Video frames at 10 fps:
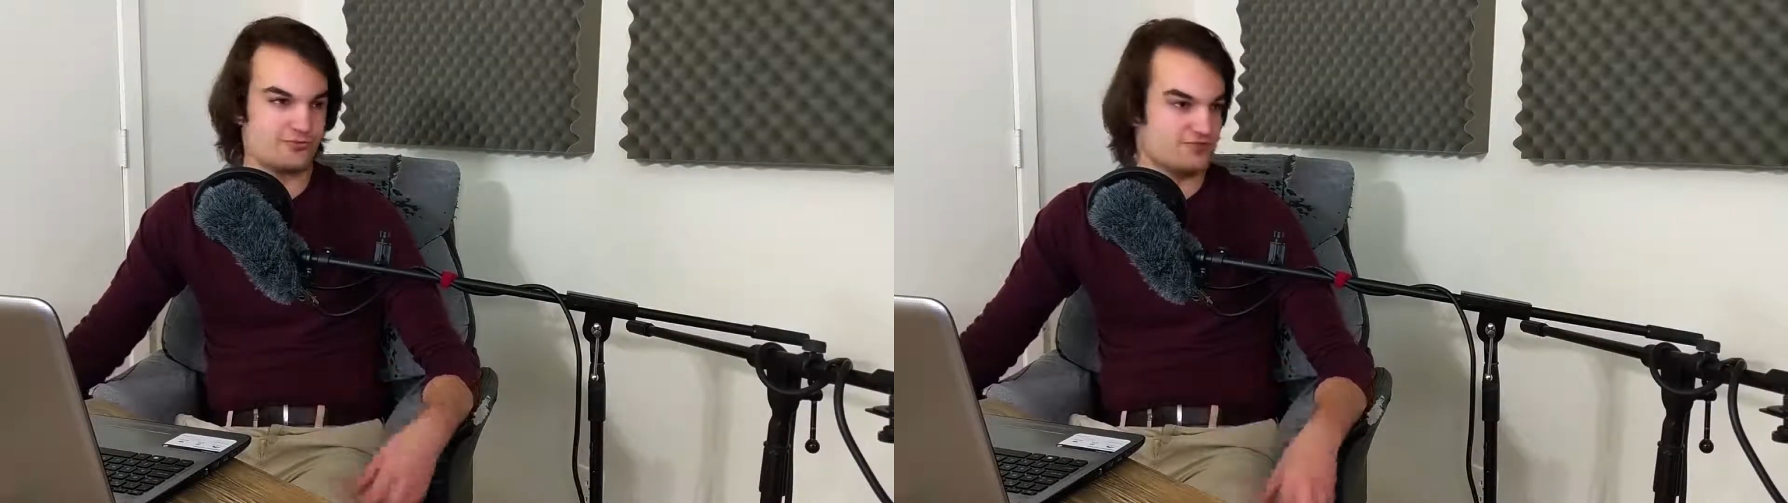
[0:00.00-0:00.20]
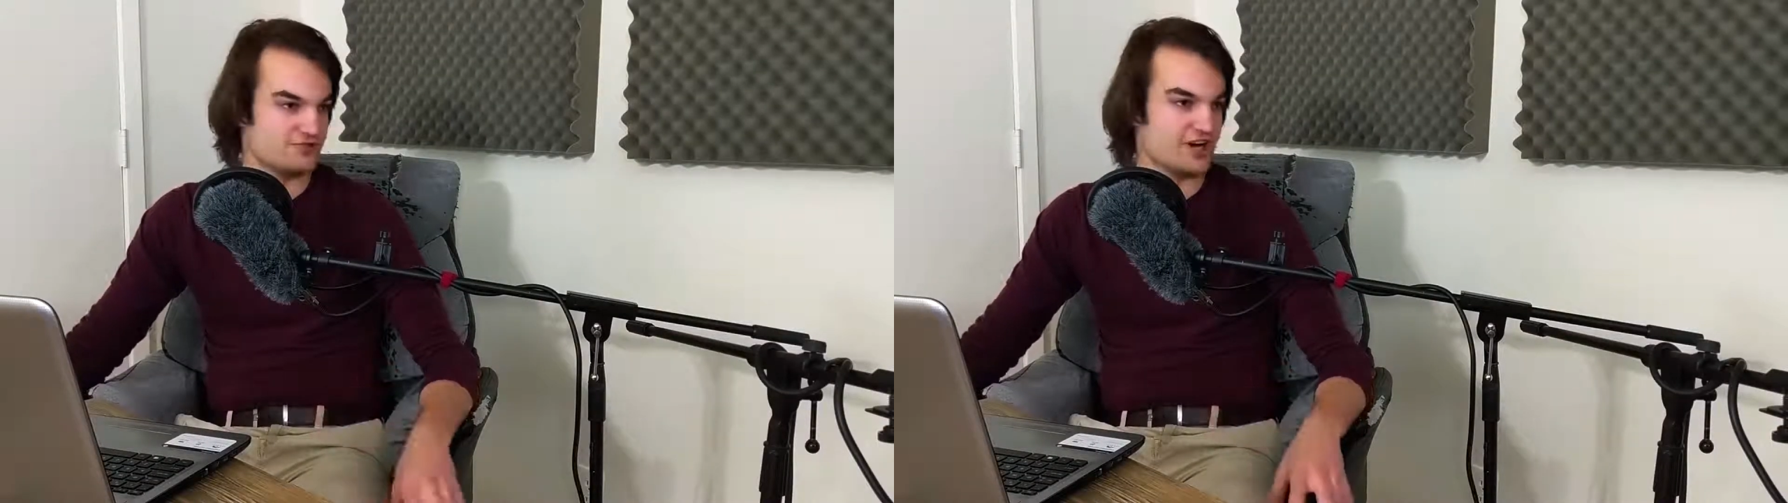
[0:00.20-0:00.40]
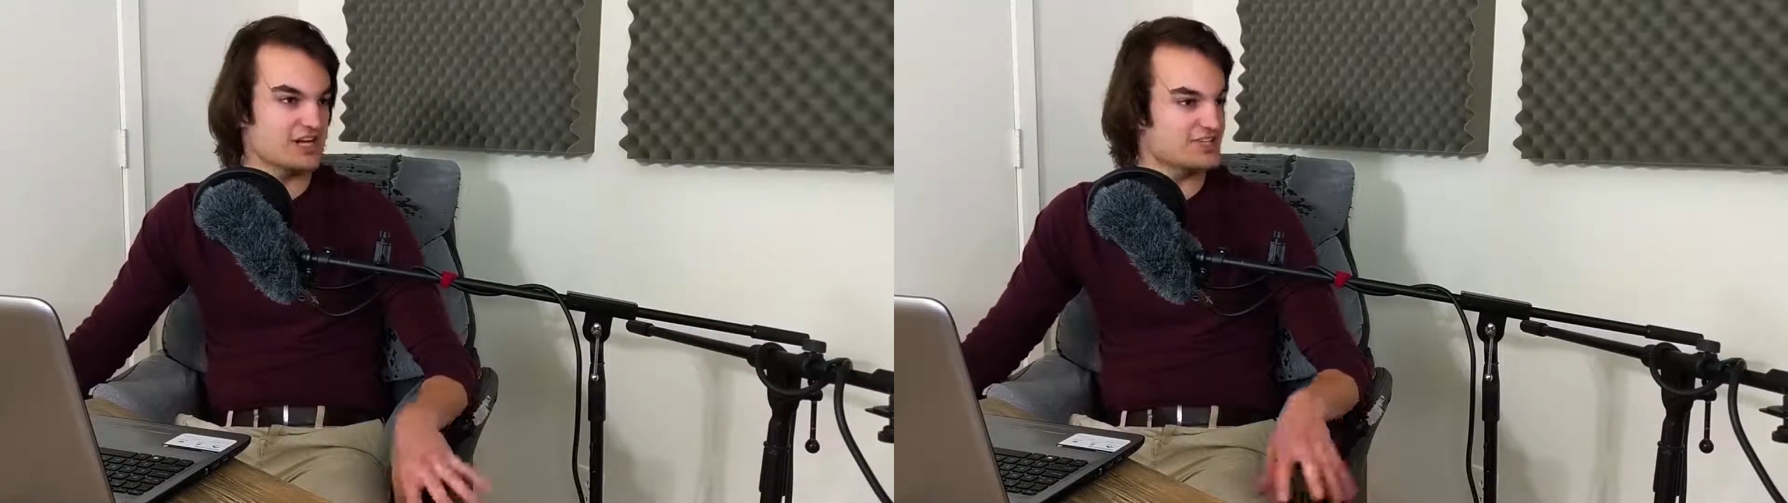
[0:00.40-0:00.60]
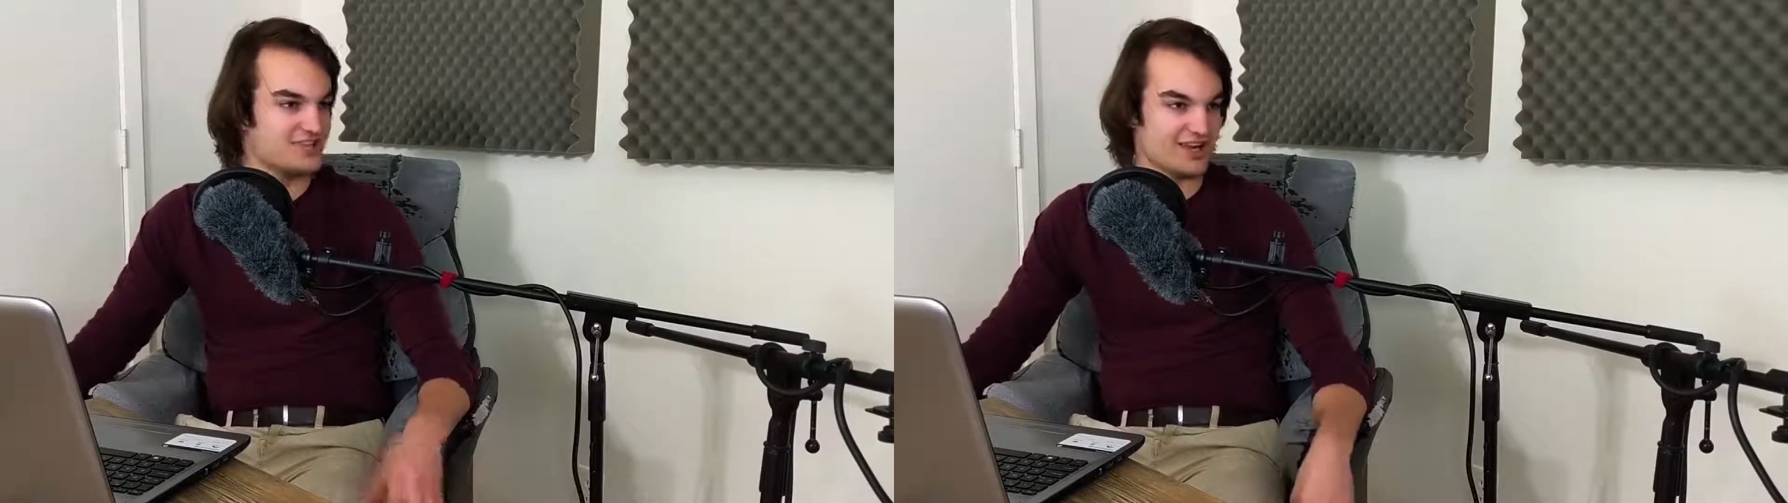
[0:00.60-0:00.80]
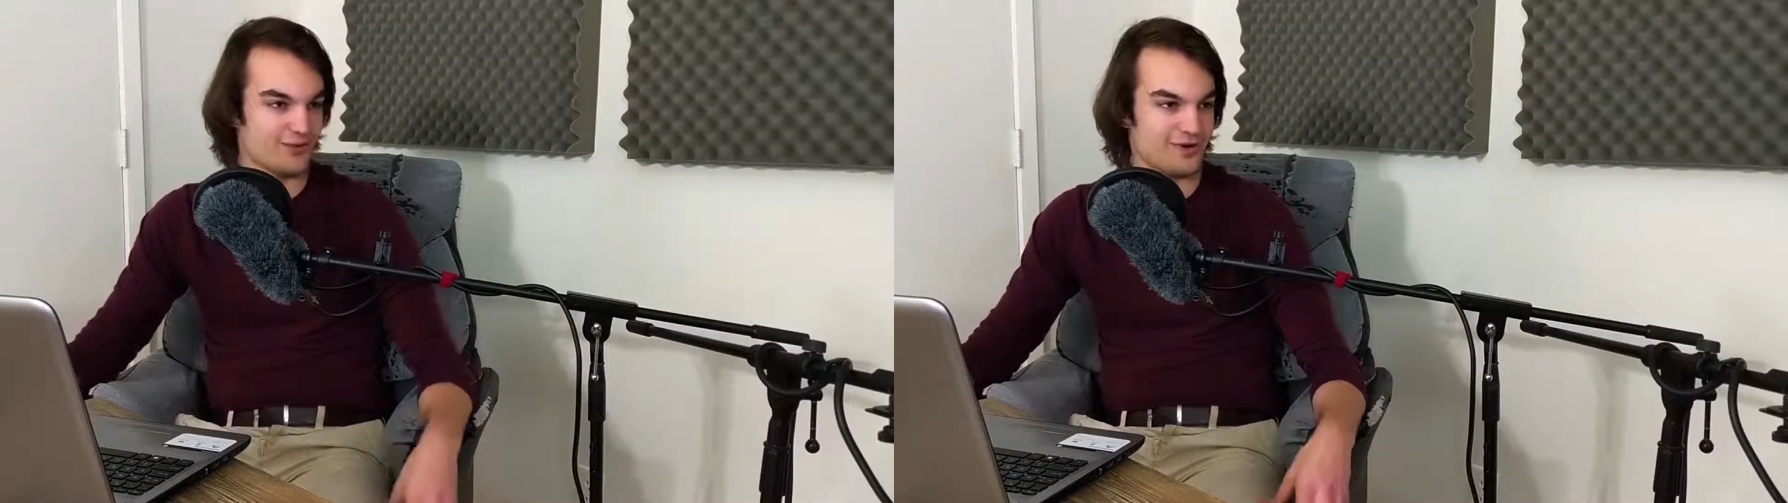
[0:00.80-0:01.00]
judge
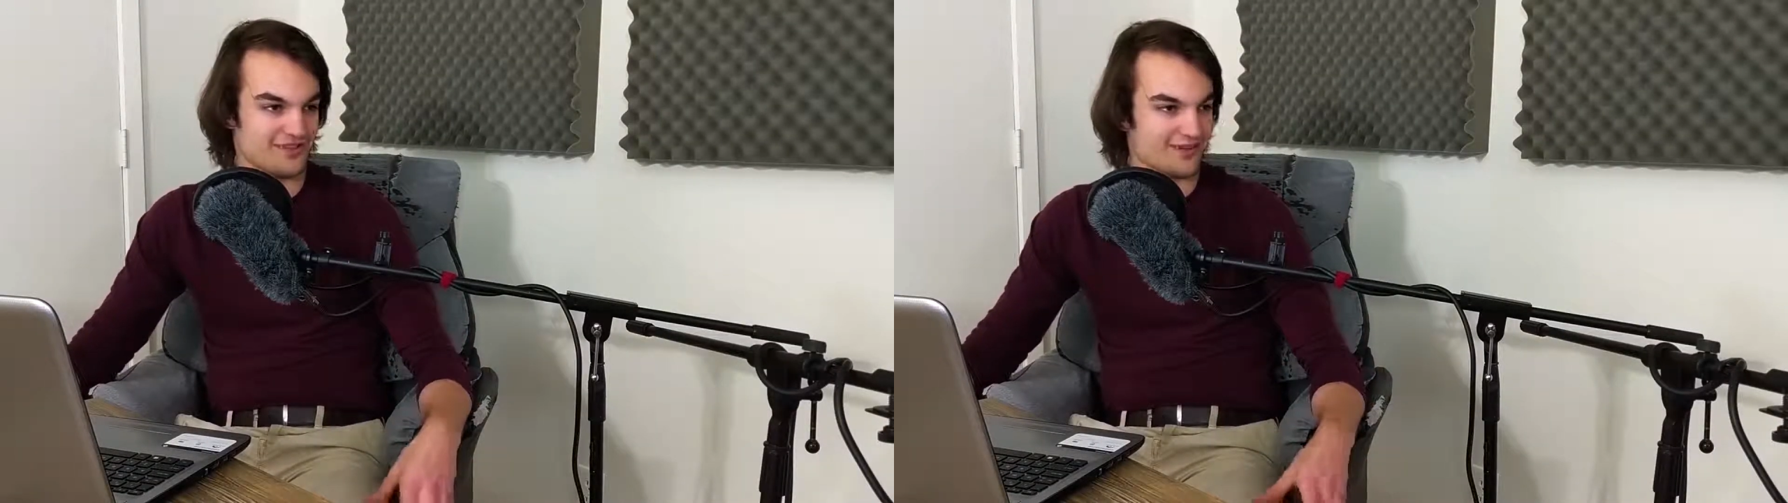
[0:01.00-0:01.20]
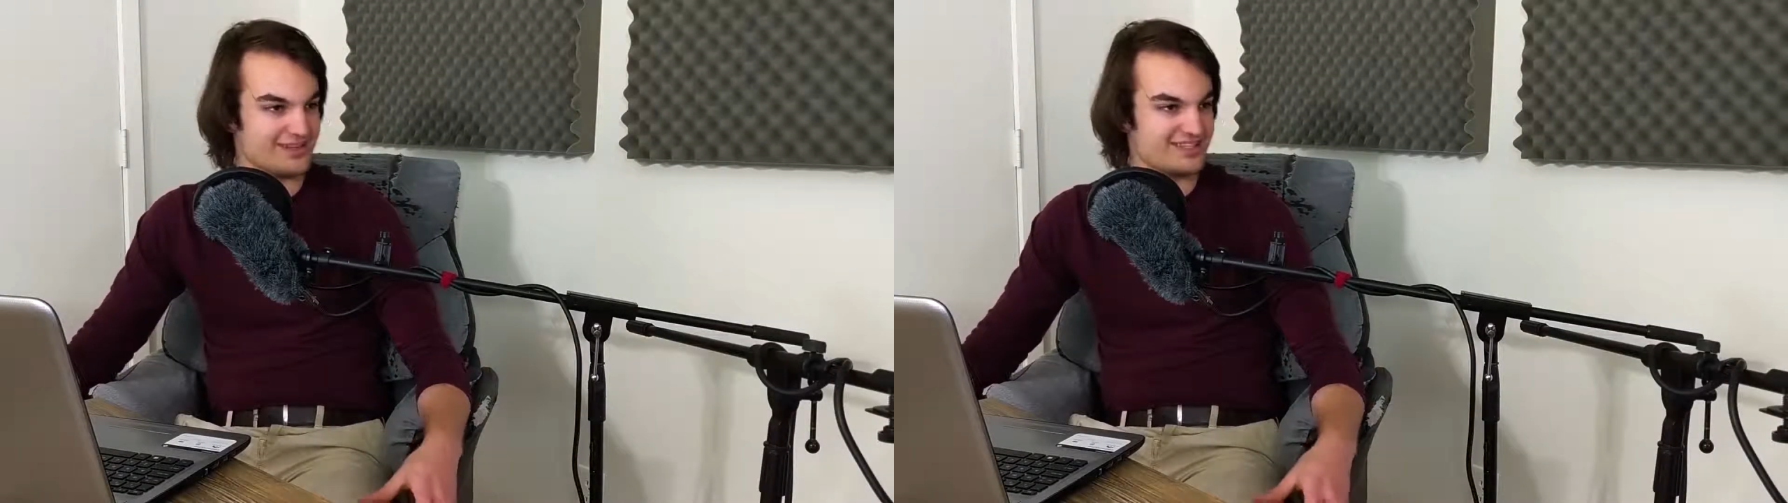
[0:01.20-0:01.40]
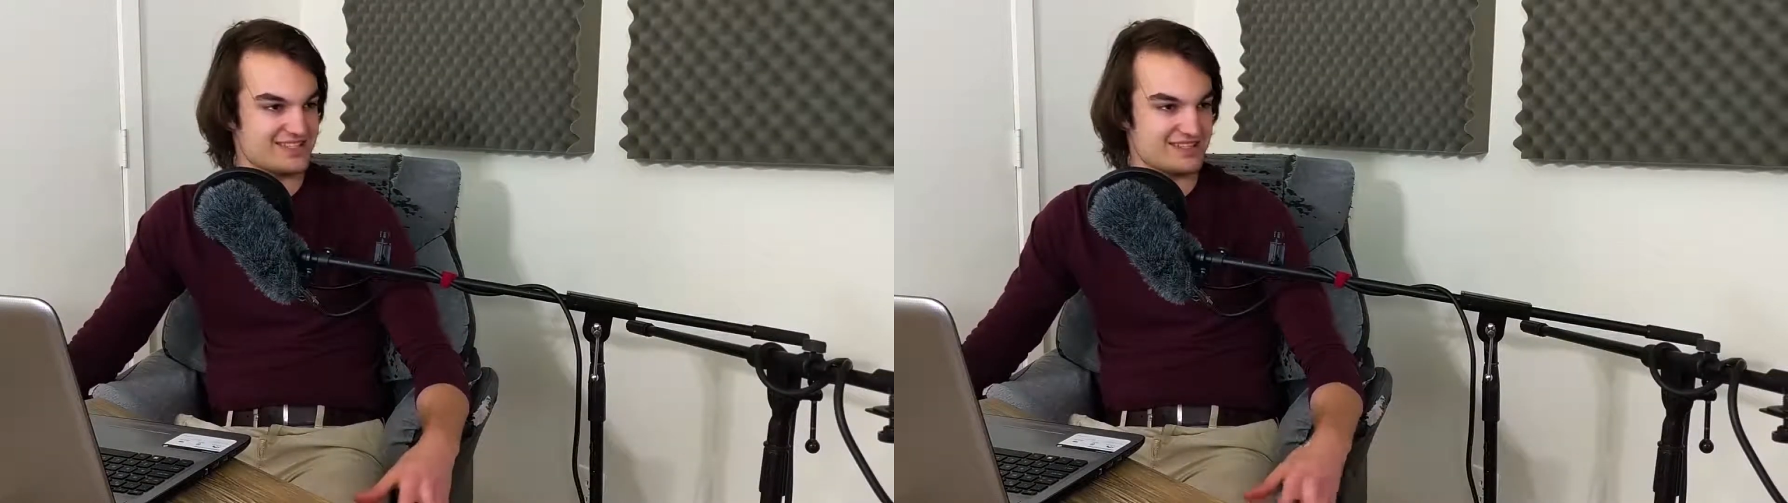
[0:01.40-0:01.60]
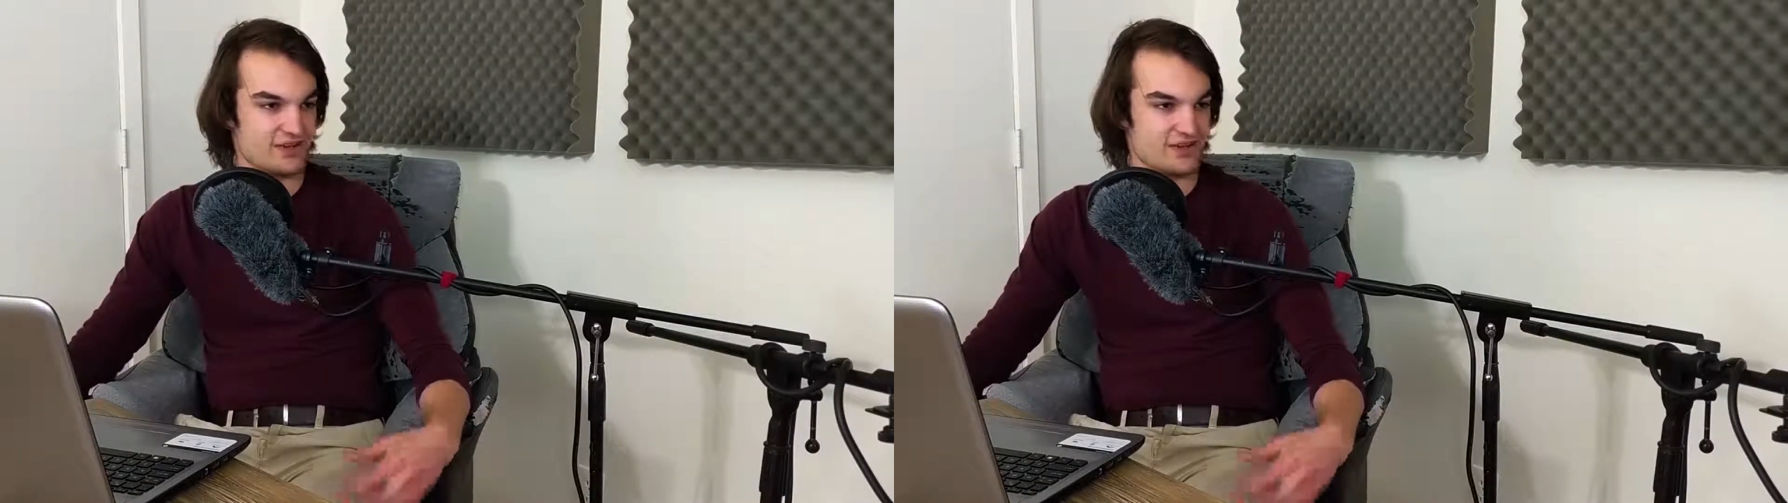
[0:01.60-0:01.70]
like whether it's